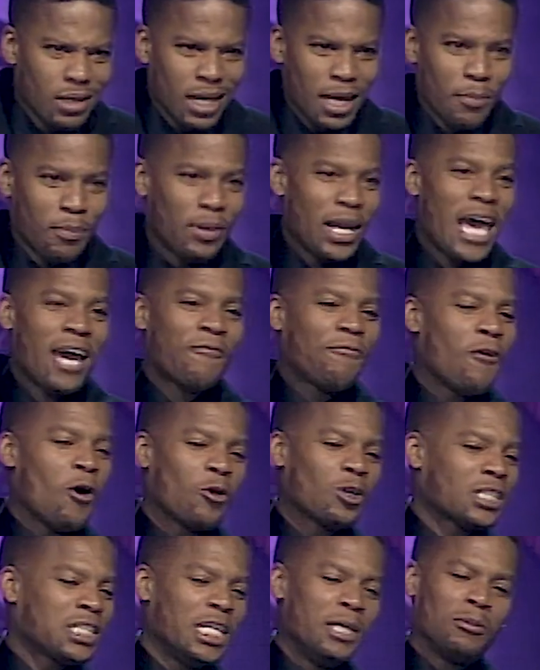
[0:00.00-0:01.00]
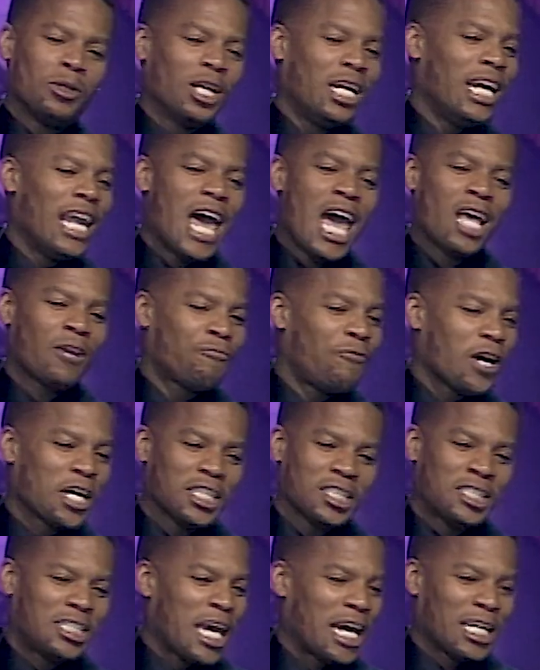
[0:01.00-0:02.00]
And black folk will sleep to the last
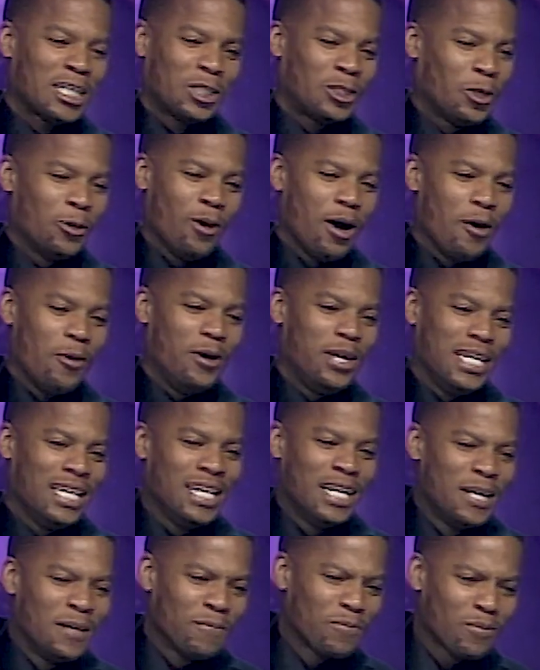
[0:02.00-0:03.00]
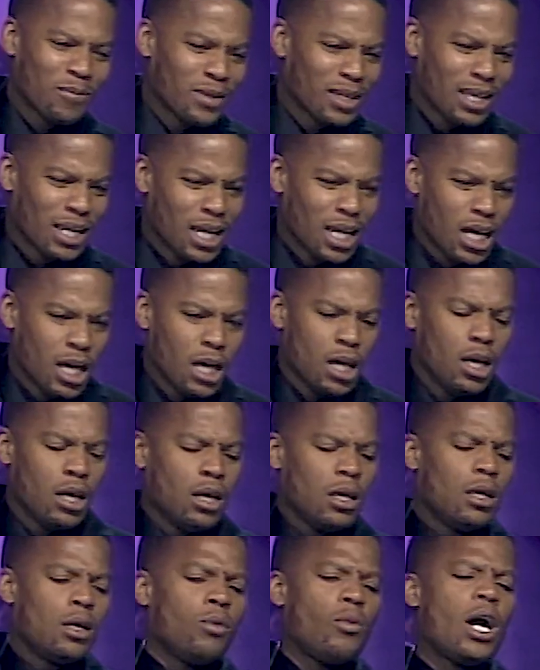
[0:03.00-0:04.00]
fucking second too, won't we?
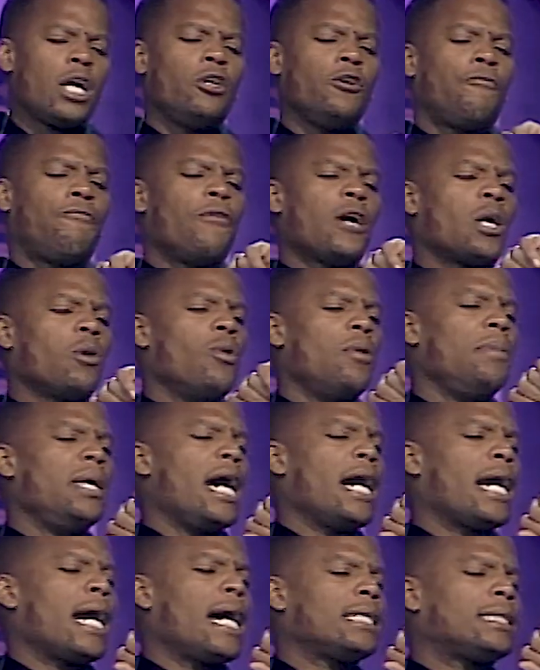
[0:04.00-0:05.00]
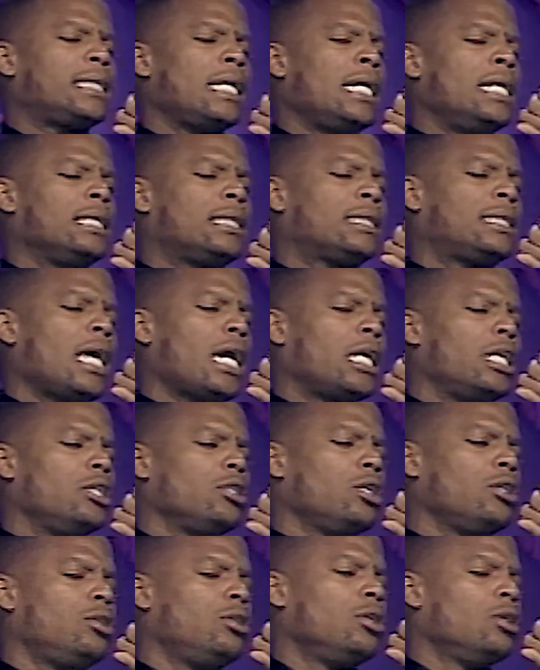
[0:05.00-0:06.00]
Why you fucking with me? I got 10
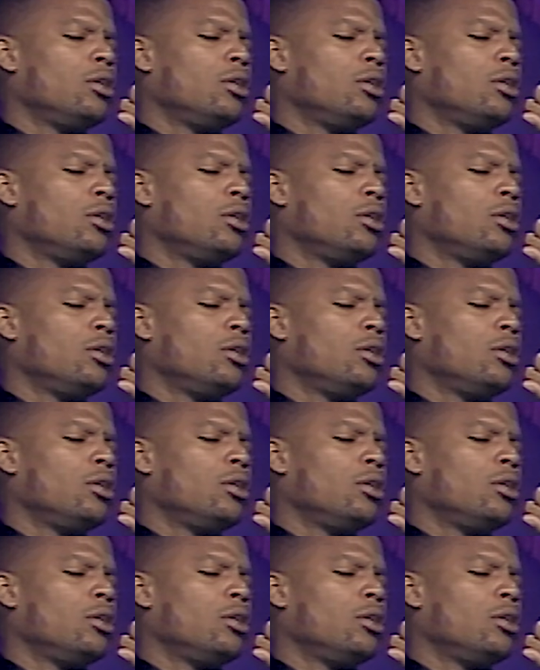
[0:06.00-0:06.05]
seconds.